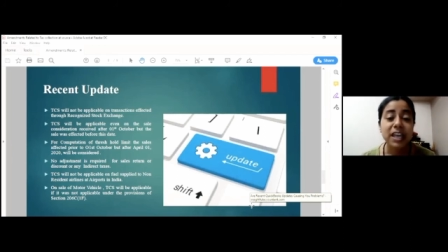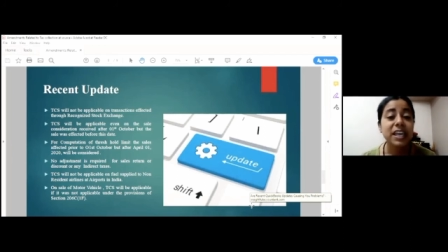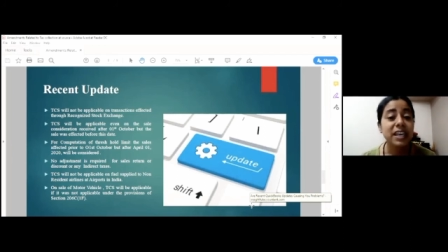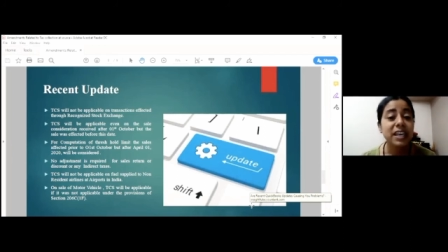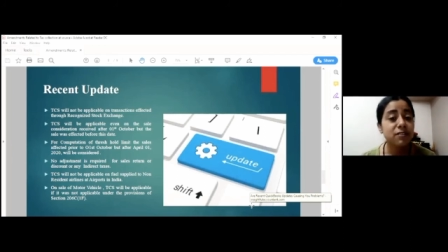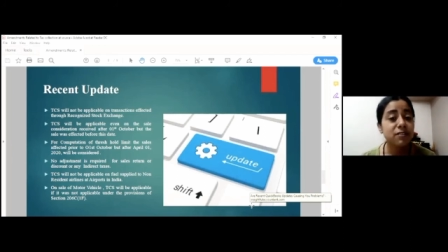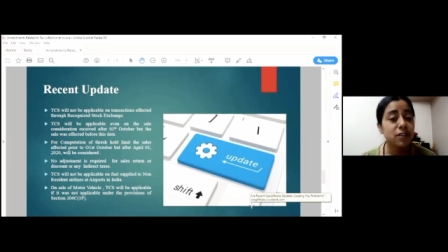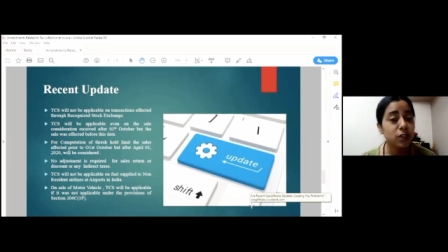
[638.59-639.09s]

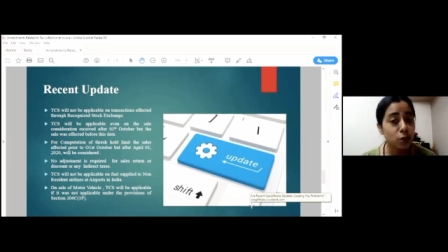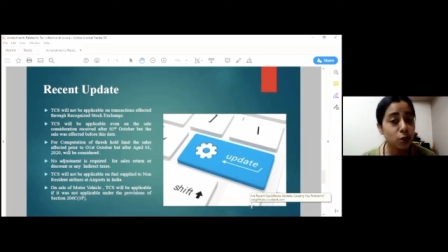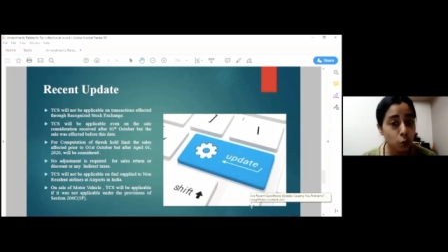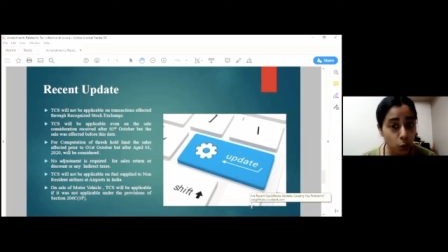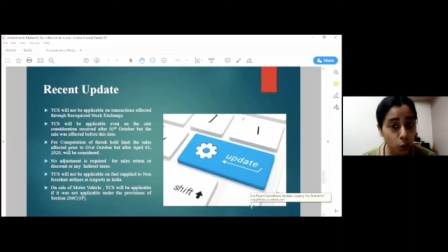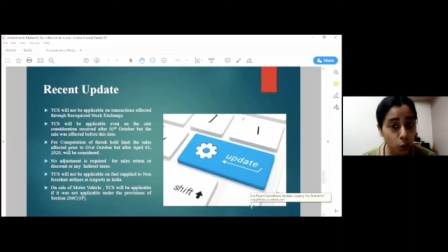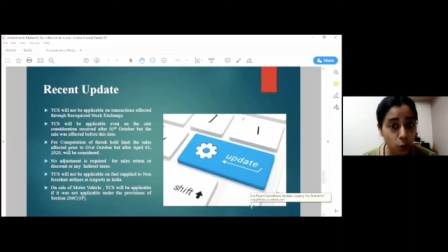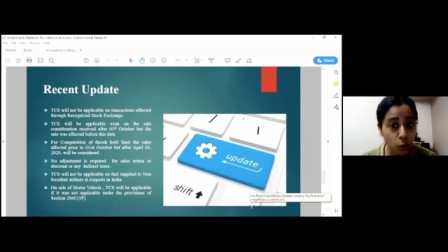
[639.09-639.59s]
even
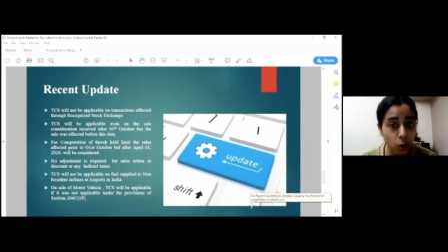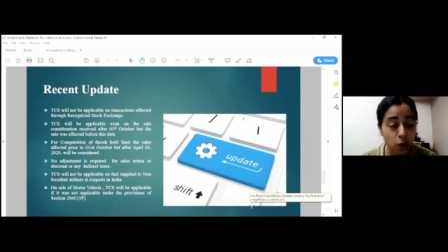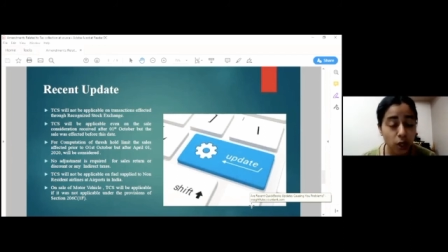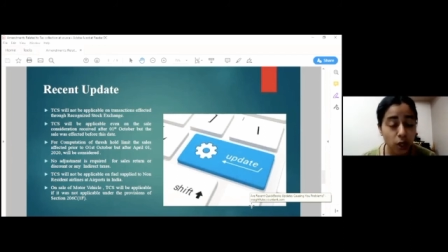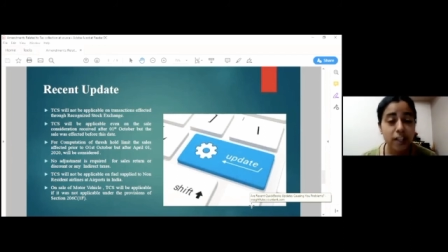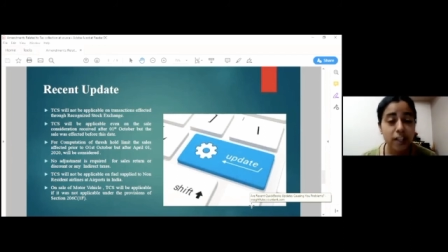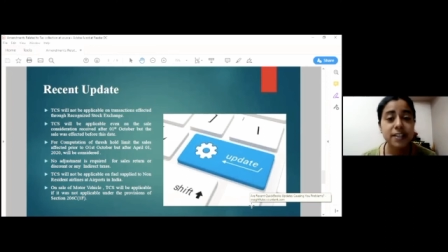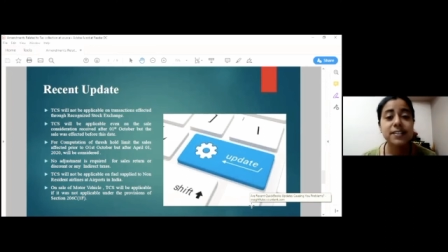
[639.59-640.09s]
though
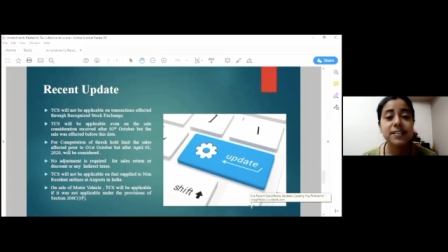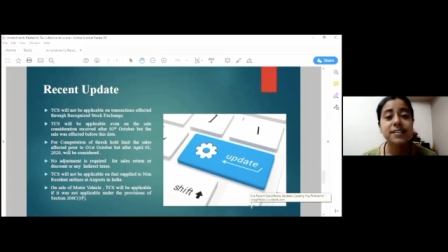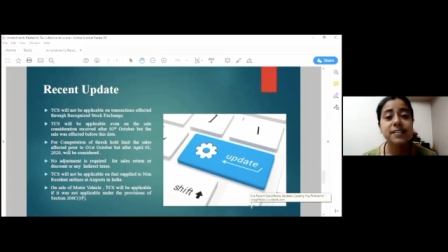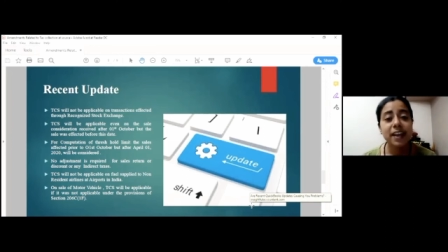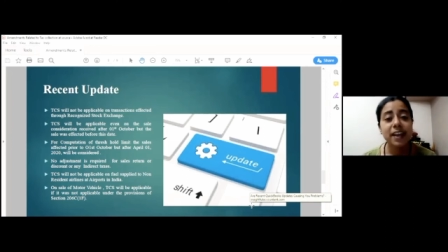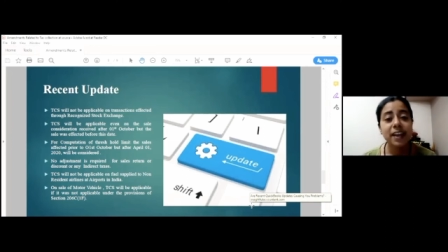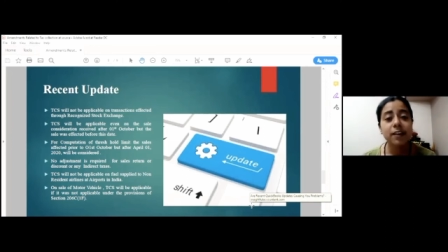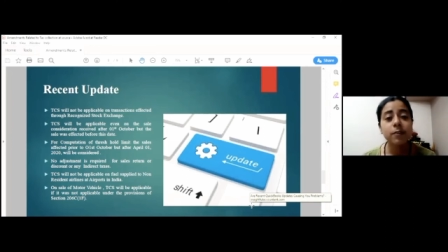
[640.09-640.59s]
the
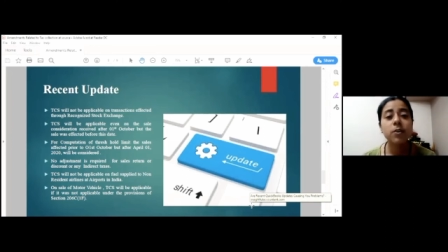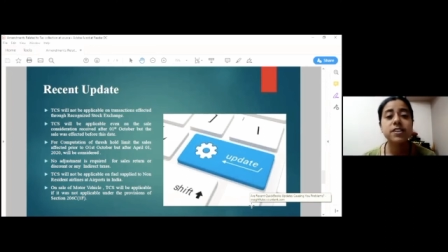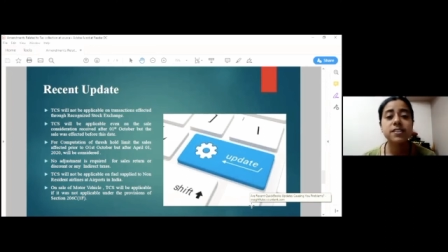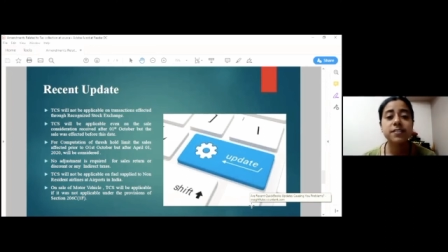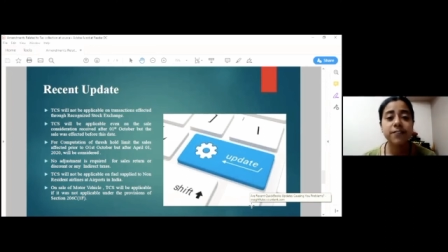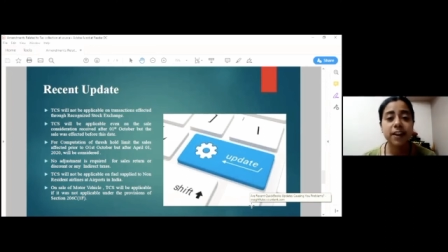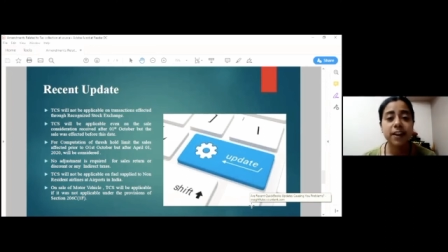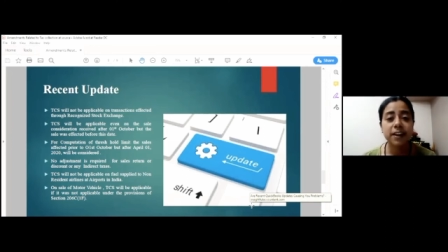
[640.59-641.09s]
sale was
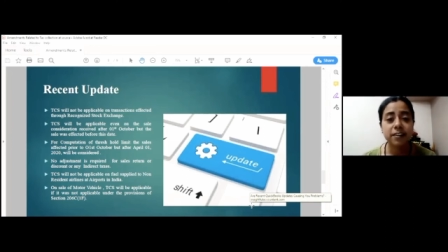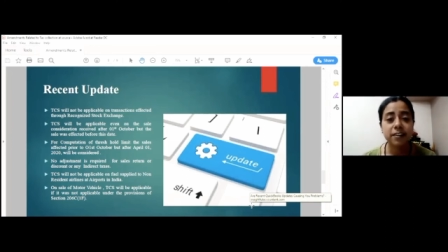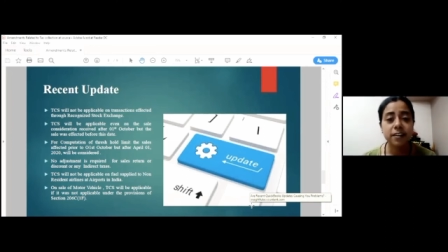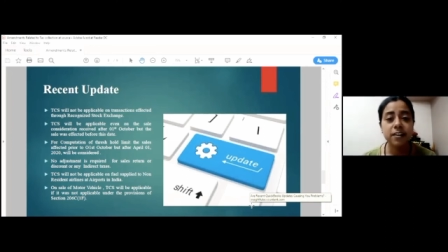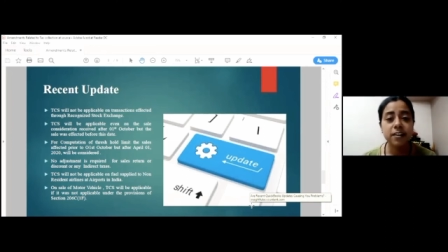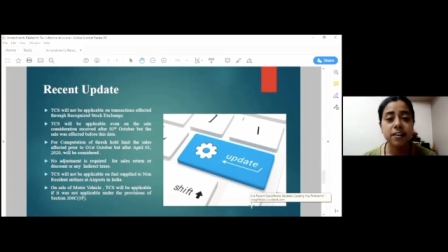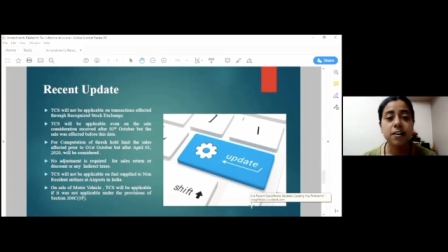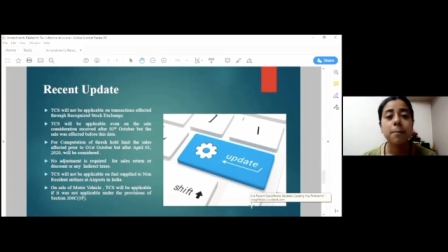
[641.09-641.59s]

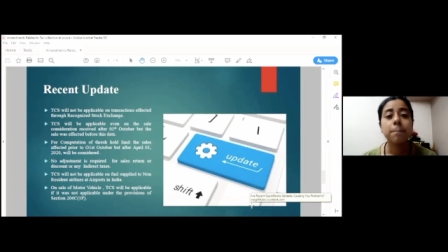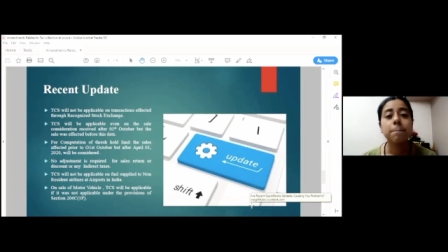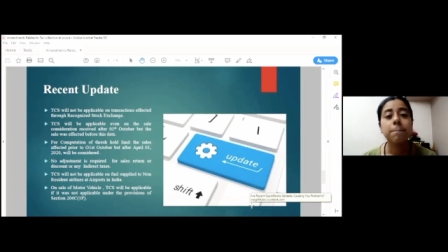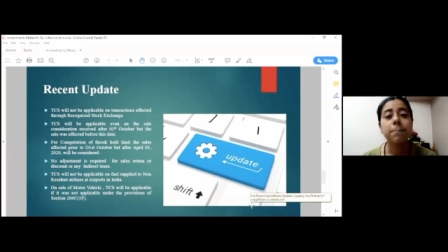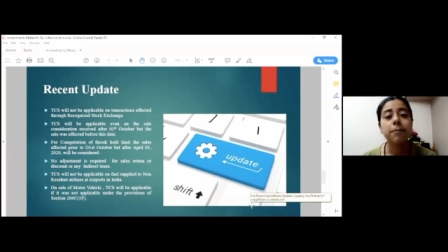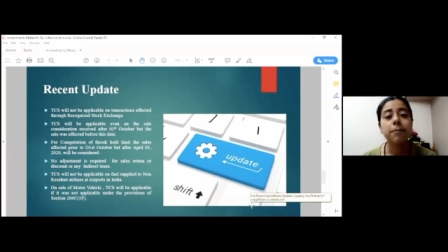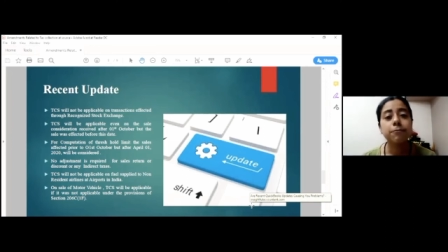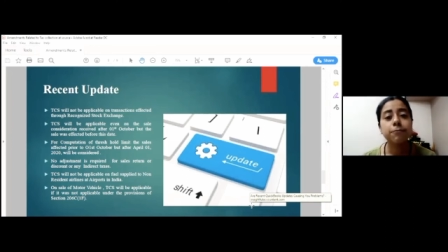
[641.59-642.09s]
effected
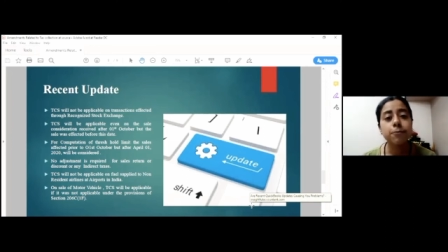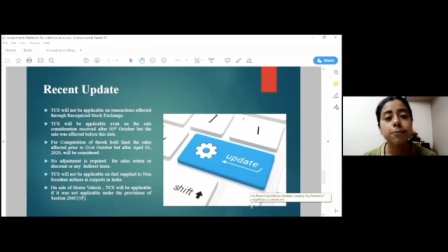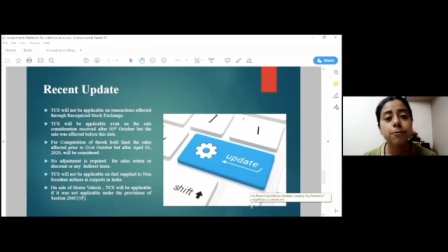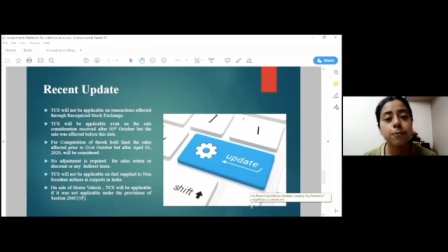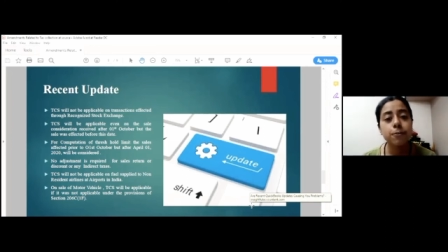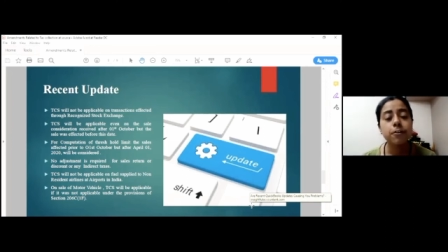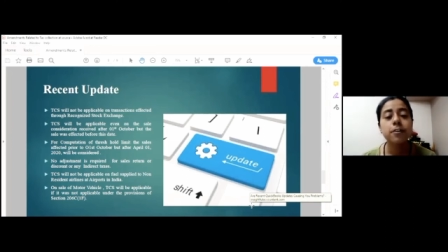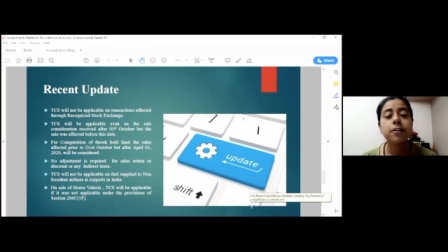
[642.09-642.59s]

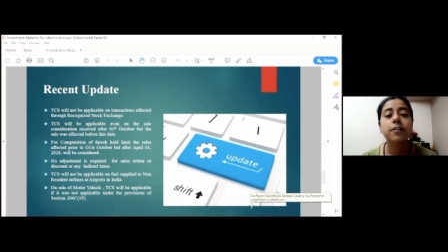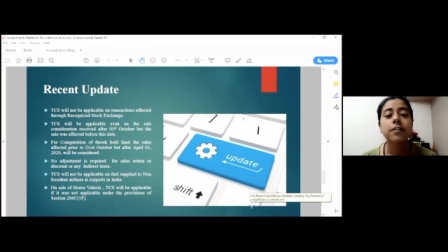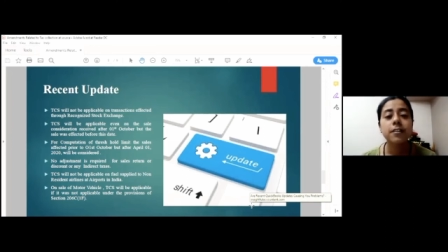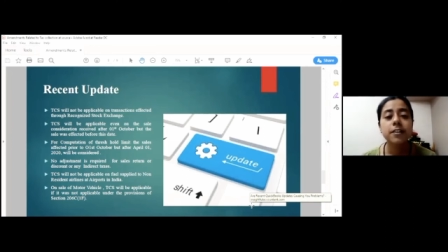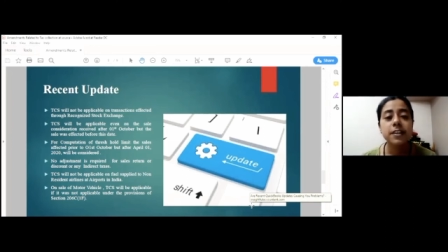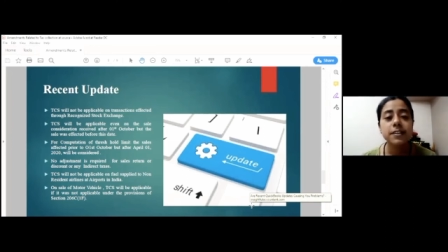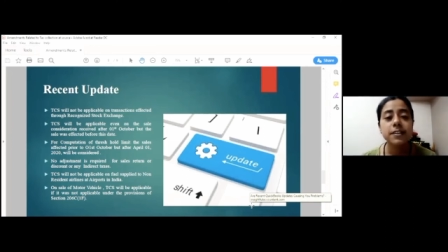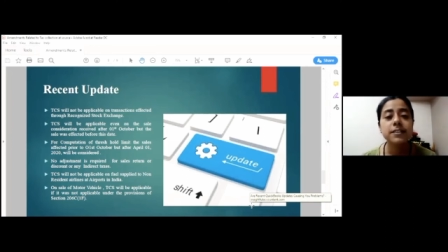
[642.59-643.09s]
before
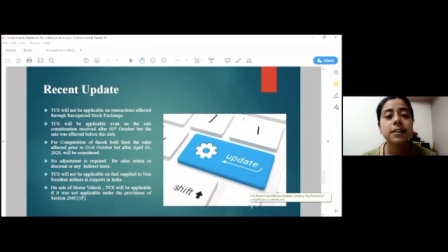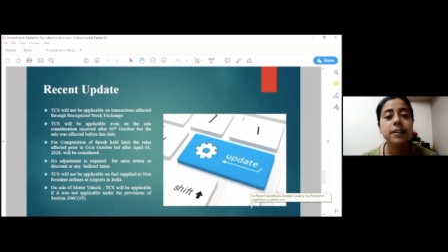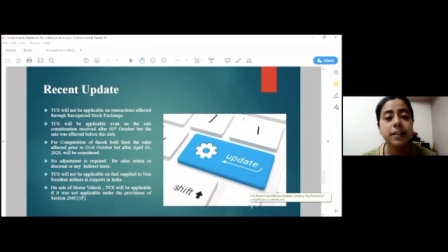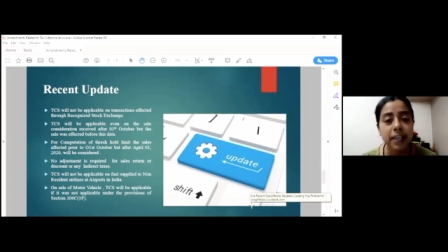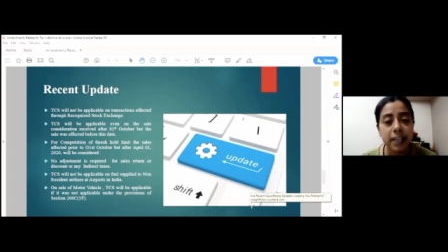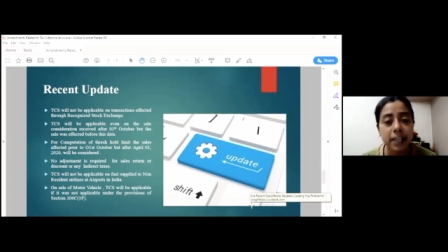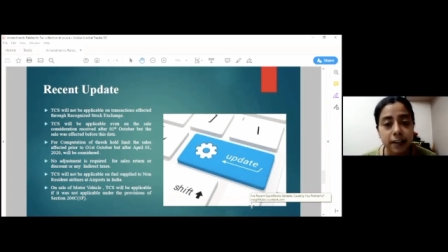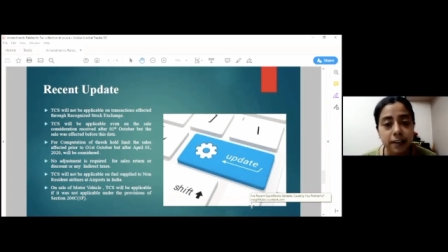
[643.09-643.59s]
this
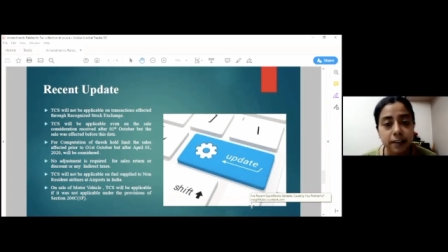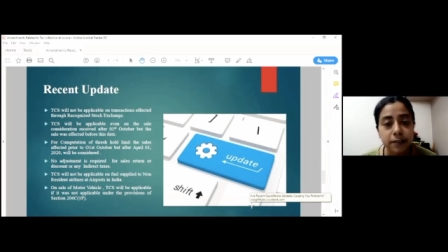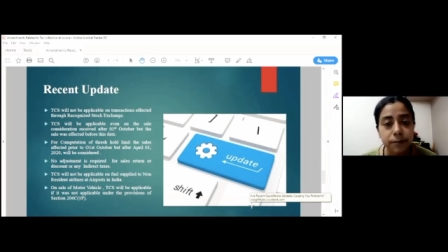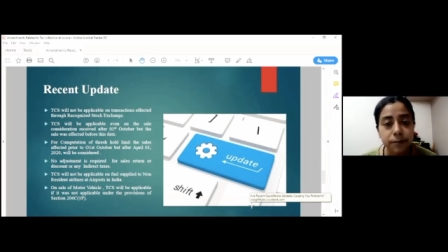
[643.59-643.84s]
date.